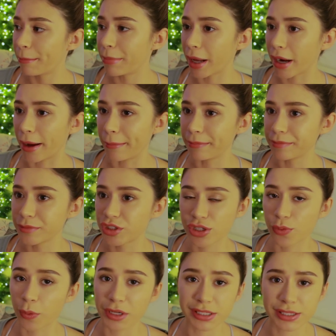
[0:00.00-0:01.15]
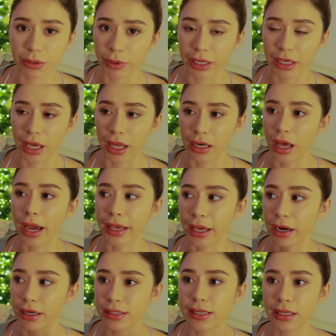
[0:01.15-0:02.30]
but just once a week, and I
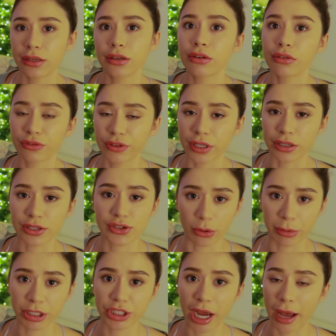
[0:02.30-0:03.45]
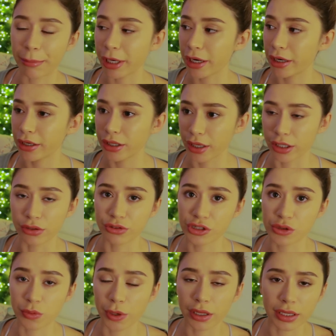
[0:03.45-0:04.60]
guarantee you'll feel so much happier. Like you
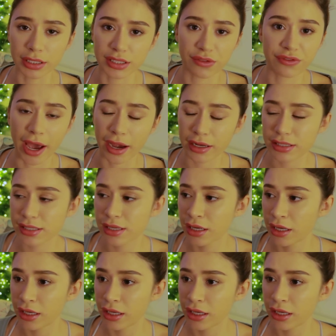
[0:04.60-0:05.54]
just will. It's a fact.